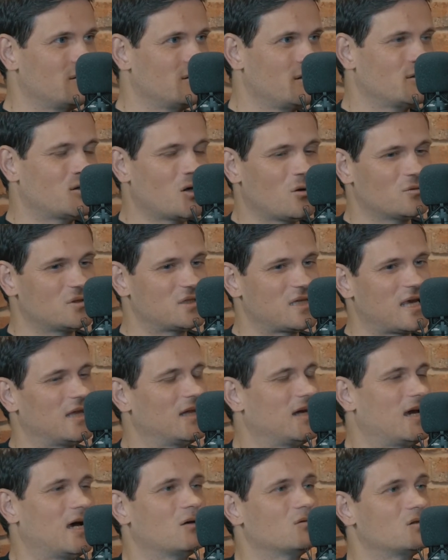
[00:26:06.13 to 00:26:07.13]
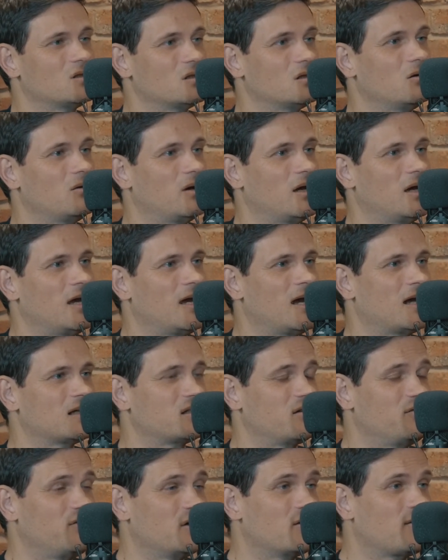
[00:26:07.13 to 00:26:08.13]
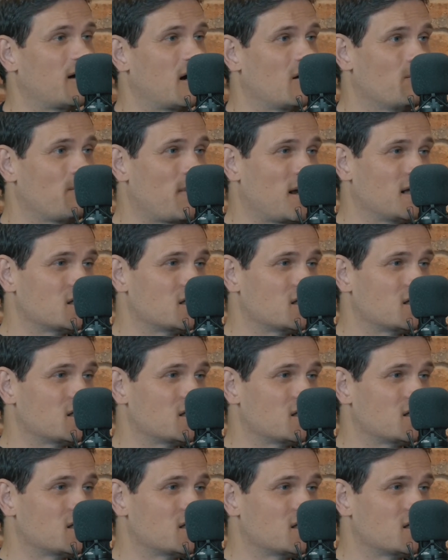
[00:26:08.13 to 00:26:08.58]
You don't tell it how to do it. It has to figure out,